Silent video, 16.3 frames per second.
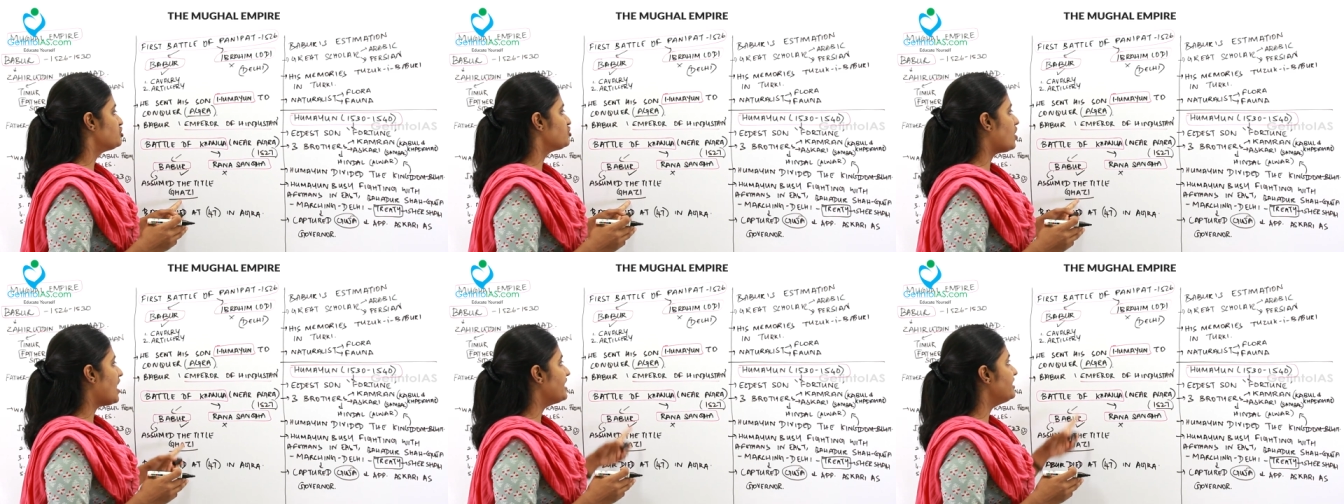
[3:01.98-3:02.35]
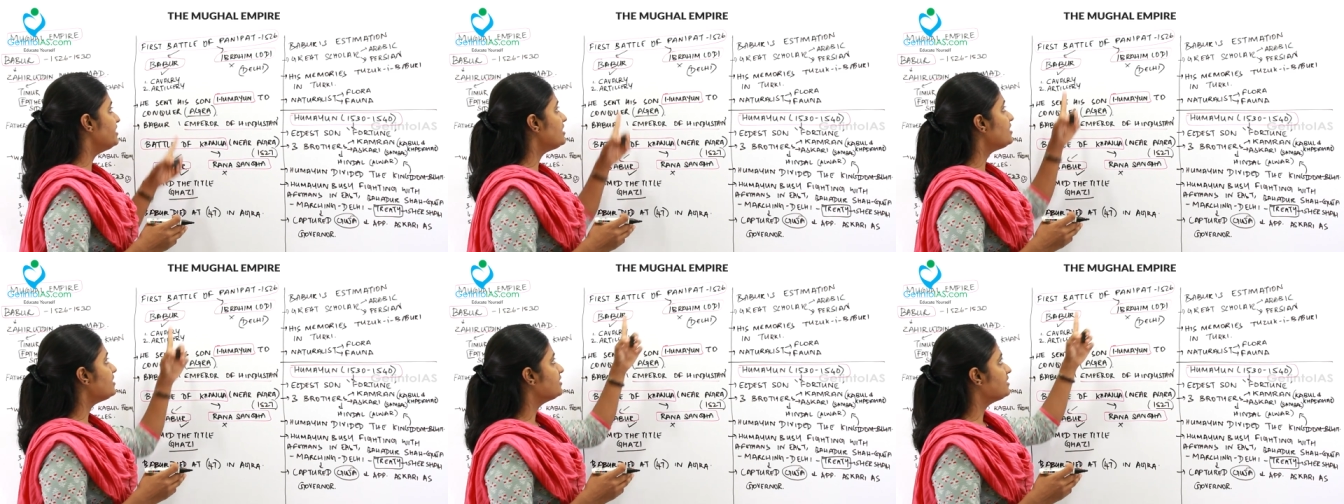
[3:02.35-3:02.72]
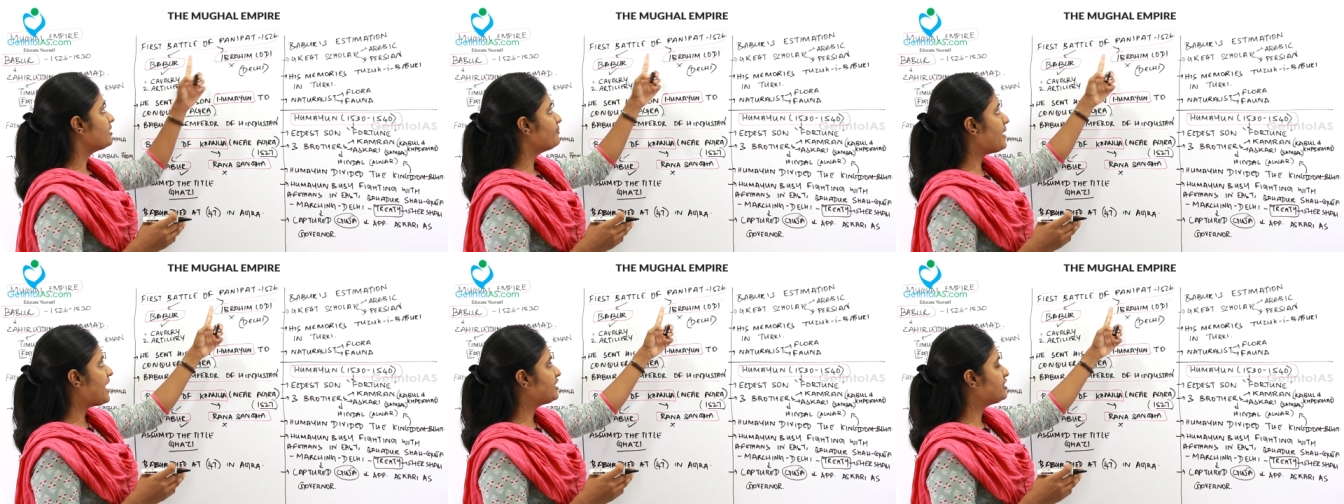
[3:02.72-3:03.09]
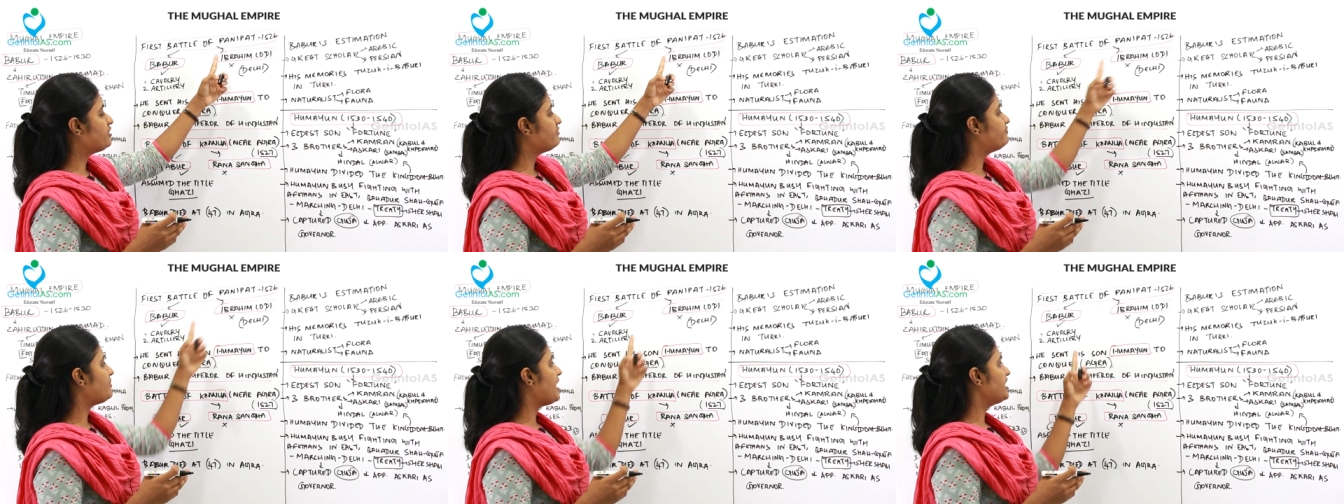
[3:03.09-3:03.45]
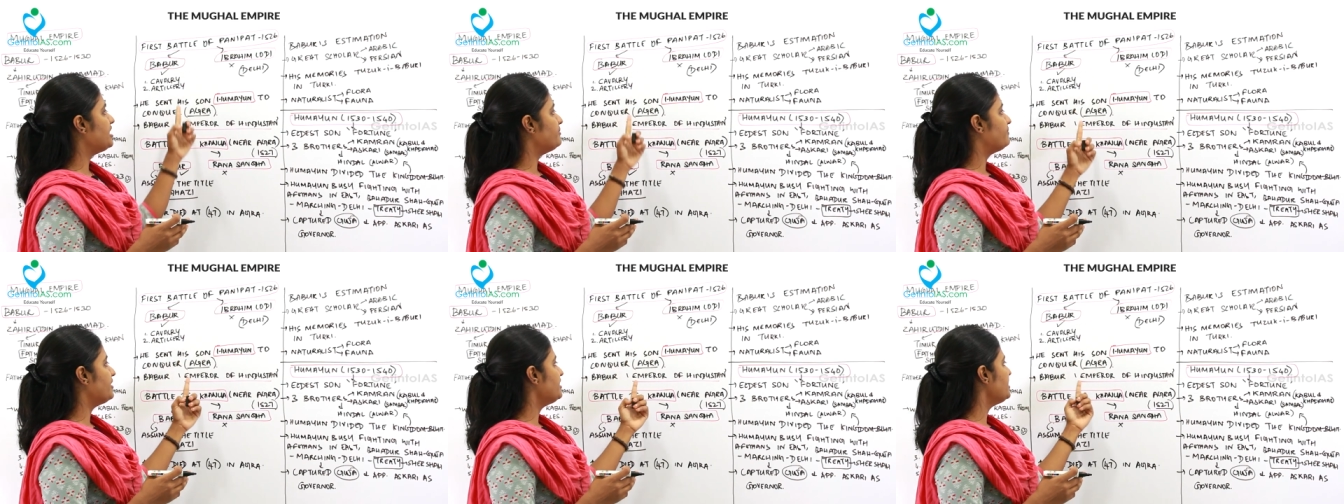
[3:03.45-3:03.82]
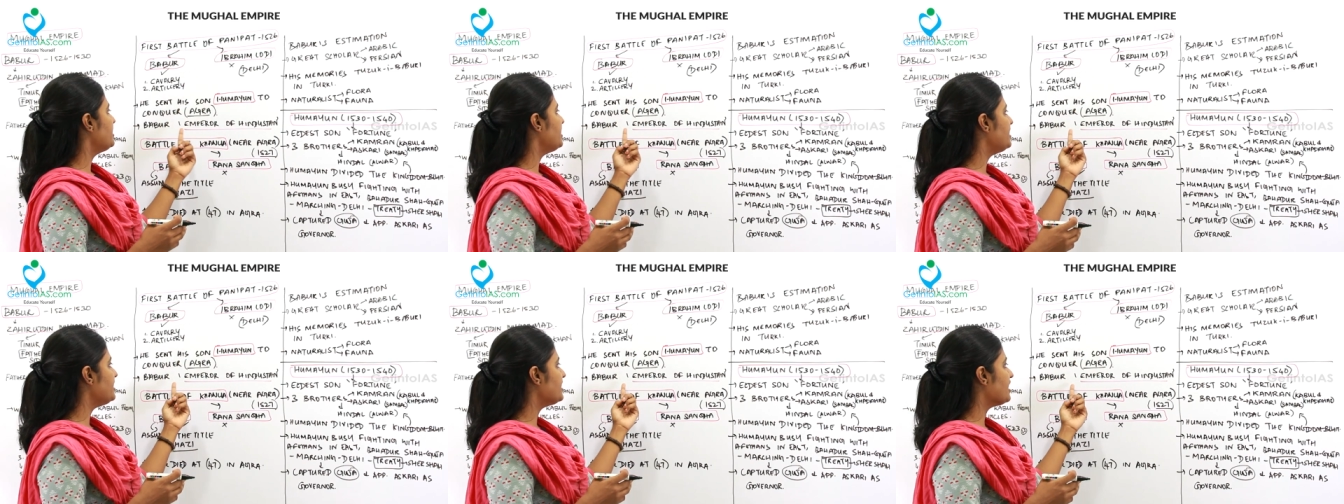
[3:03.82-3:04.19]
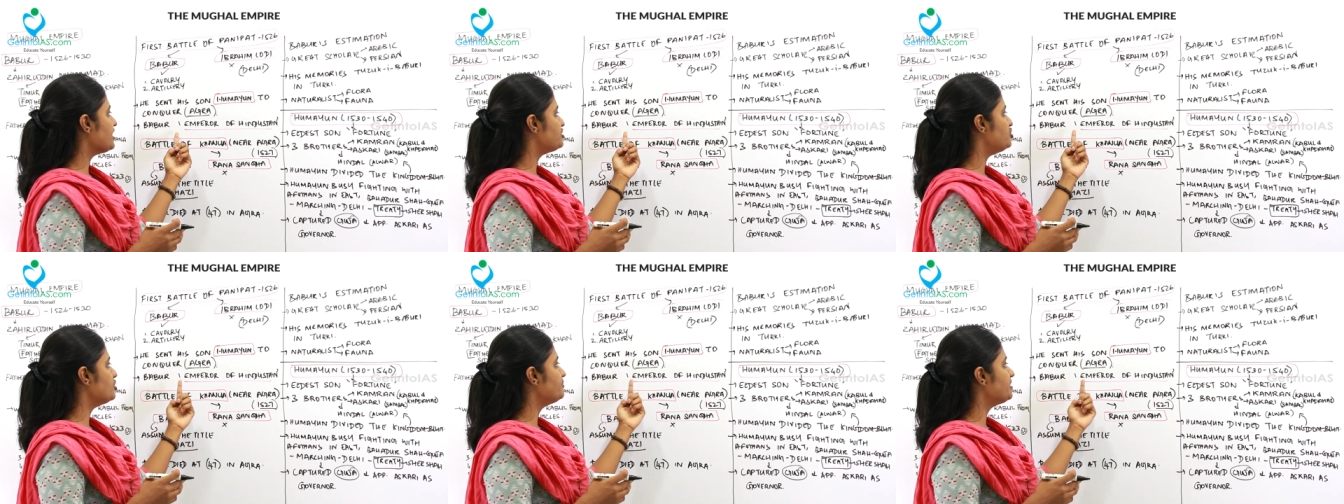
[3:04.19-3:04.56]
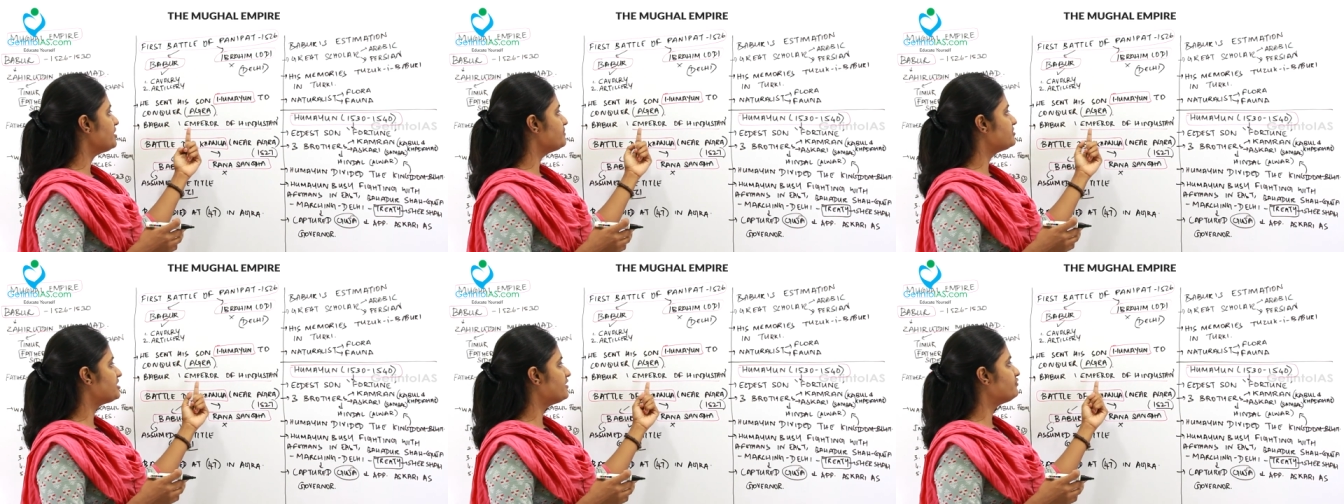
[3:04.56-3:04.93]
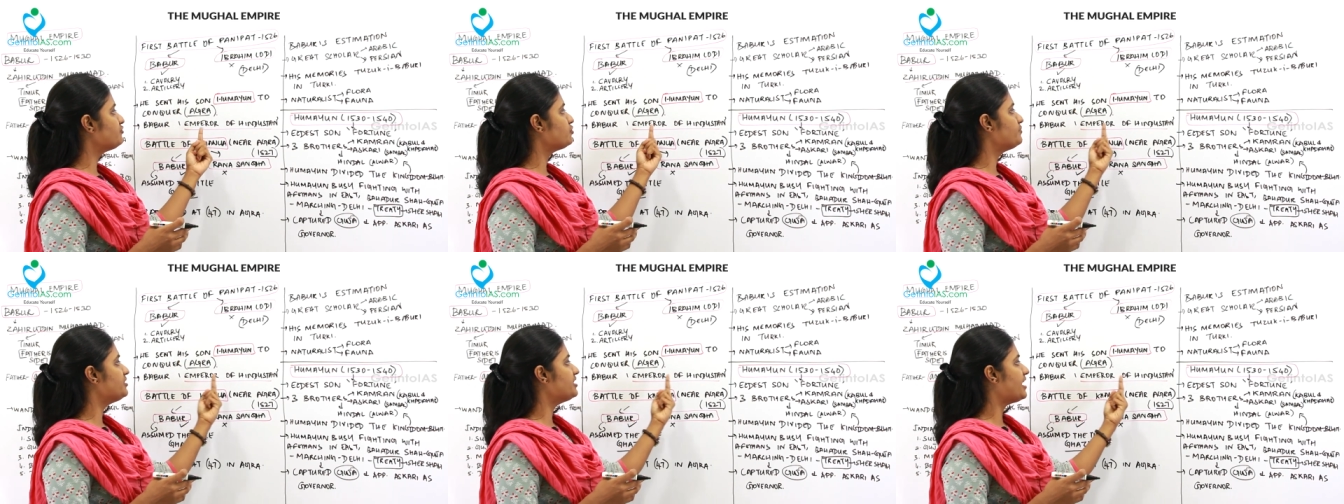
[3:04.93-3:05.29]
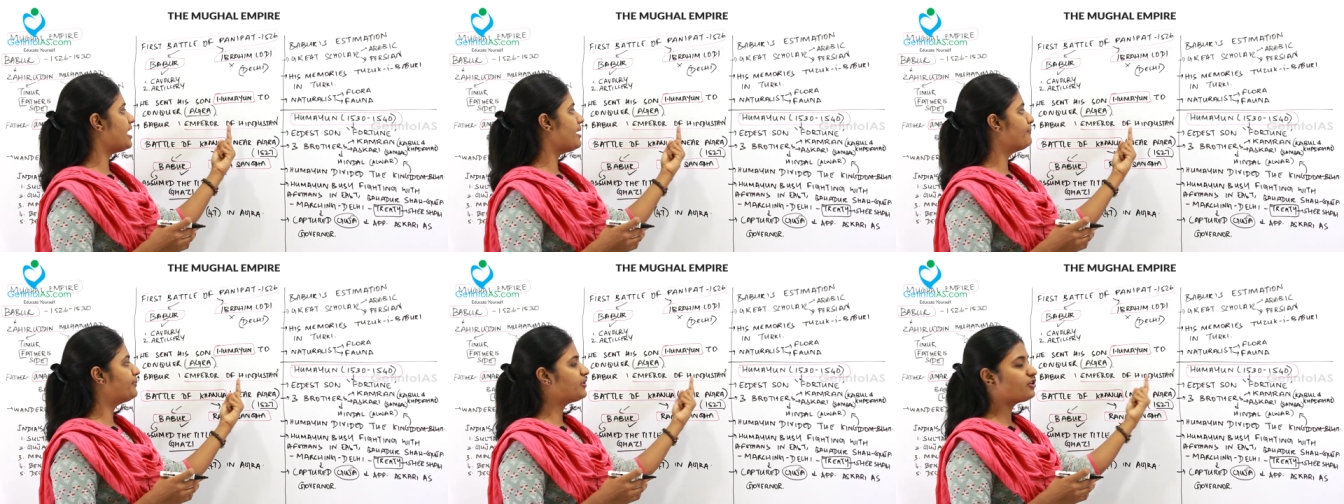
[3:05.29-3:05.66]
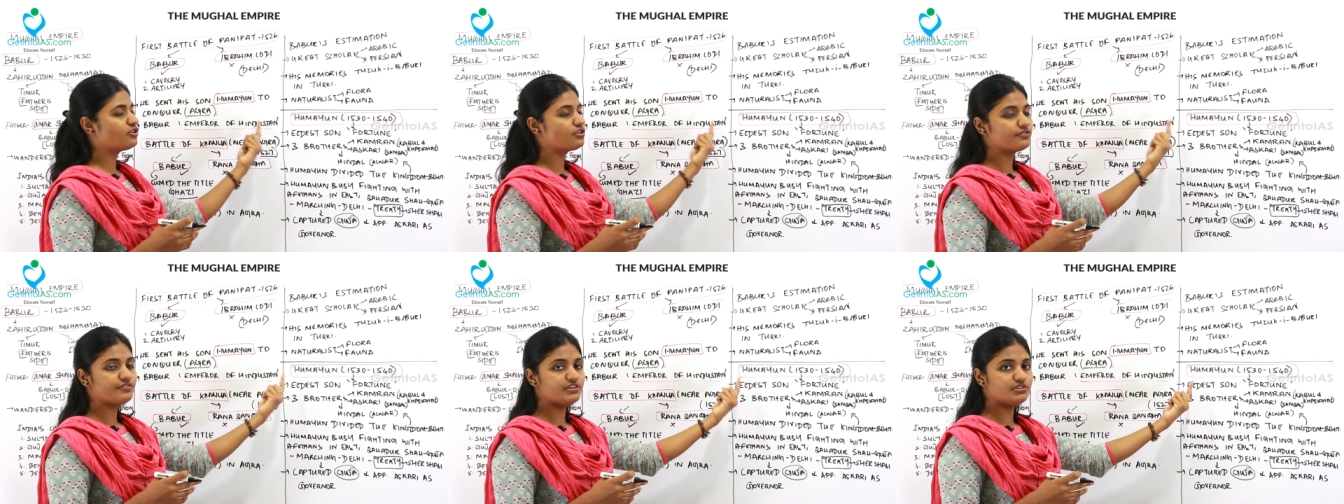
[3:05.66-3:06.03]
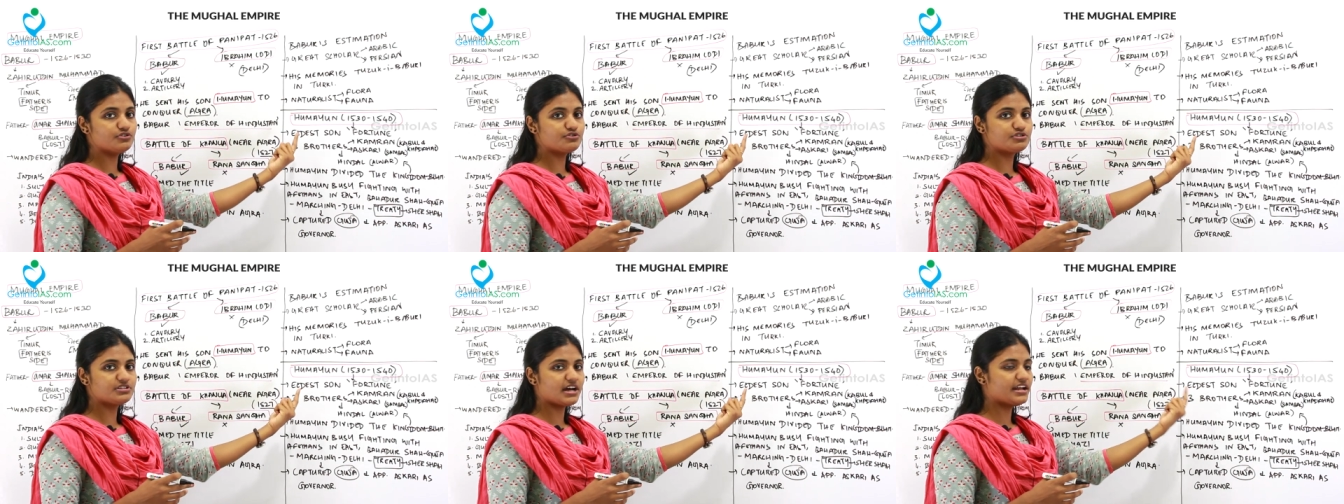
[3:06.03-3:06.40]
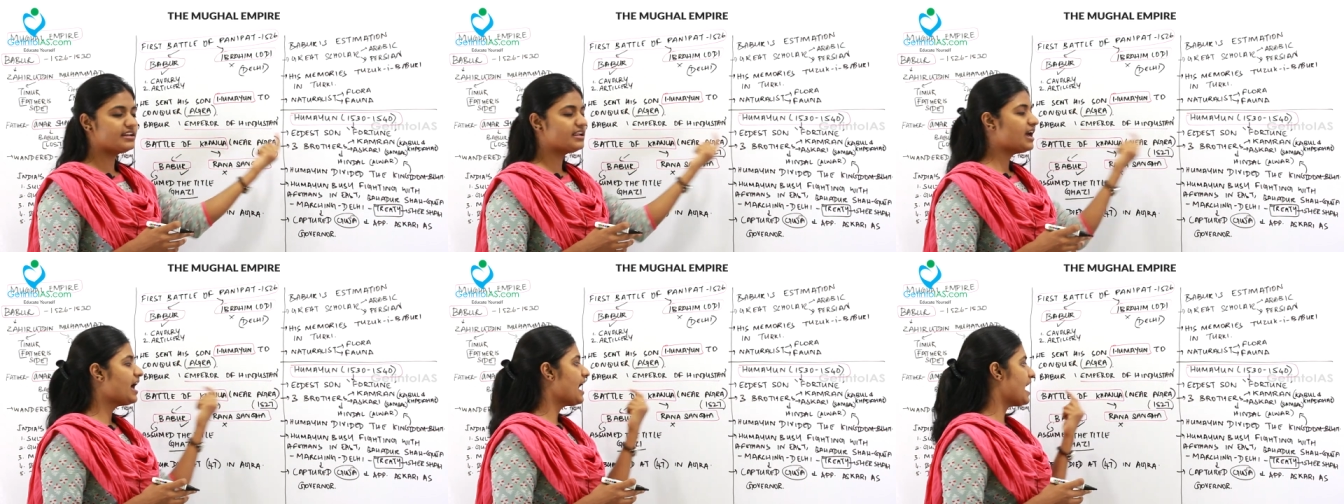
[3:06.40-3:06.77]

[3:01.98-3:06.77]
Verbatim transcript: So under the battle of Panipat, he assumed himself to be the Emperor of Hindustan,